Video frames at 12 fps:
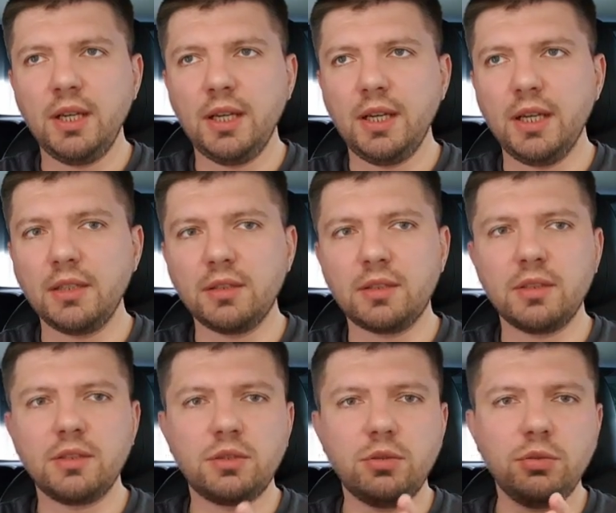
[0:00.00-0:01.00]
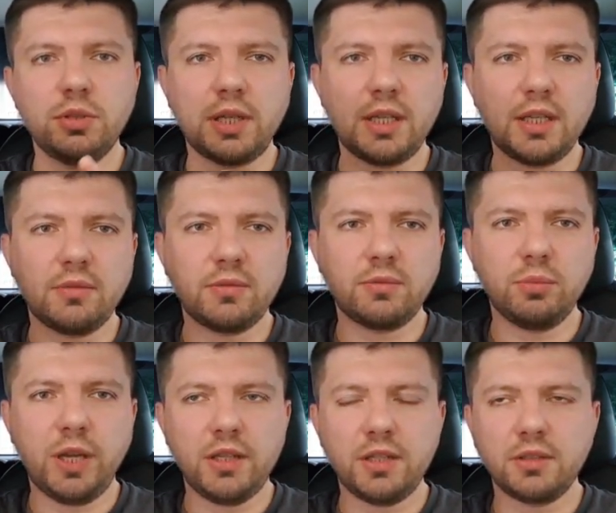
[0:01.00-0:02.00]
and it's good I have
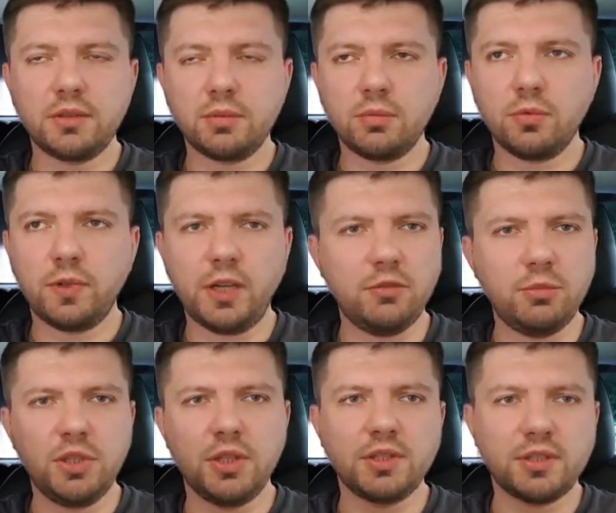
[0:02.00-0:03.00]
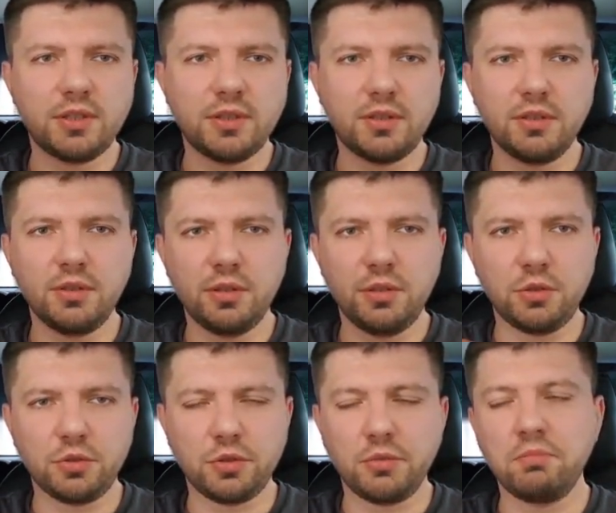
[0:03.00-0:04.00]
made it 5 minutes till
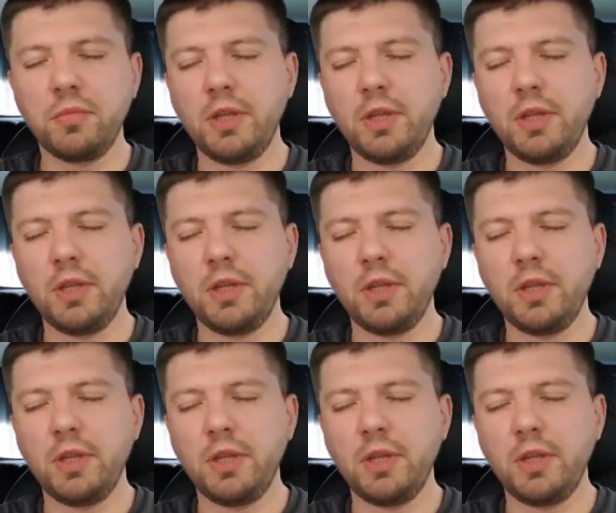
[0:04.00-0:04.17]
closure.